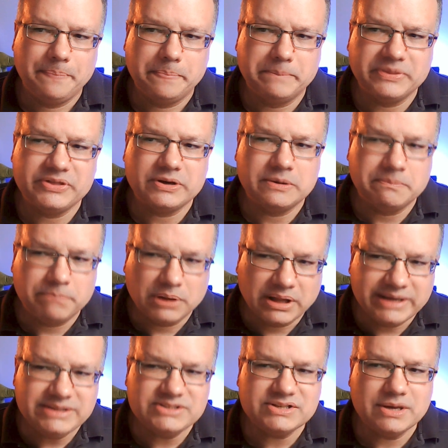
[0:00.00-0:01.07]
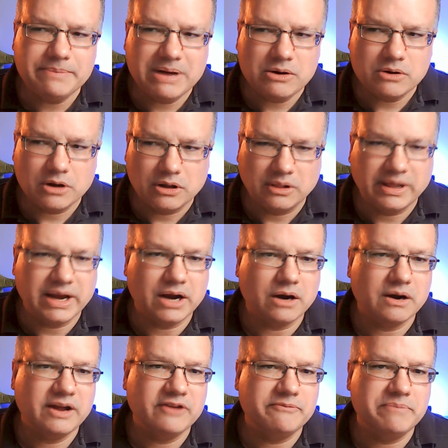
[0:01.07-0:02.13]
but the complaints about
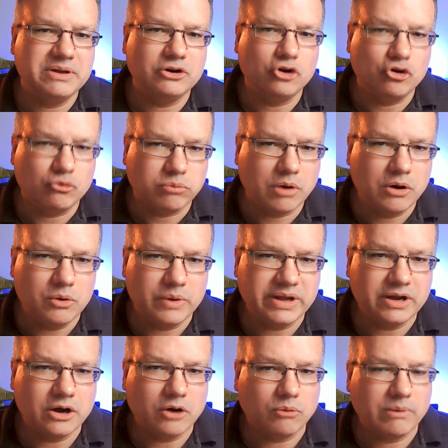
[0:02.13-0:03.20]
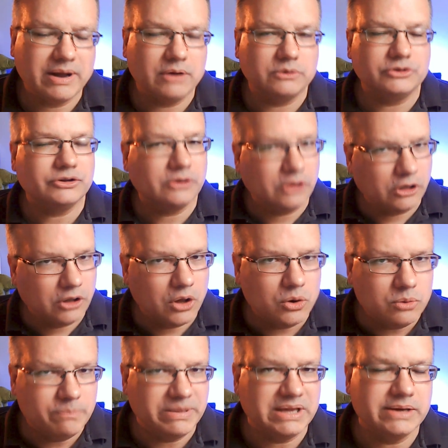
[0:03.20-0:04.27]
glare have been growing around
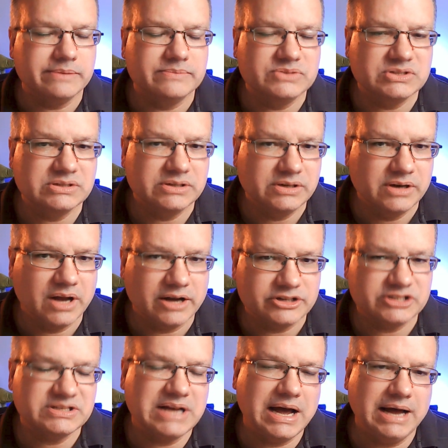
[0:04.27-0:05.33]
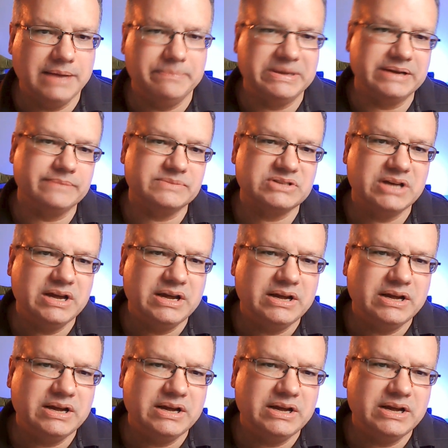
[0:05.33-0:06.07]
low beams, not just high beams.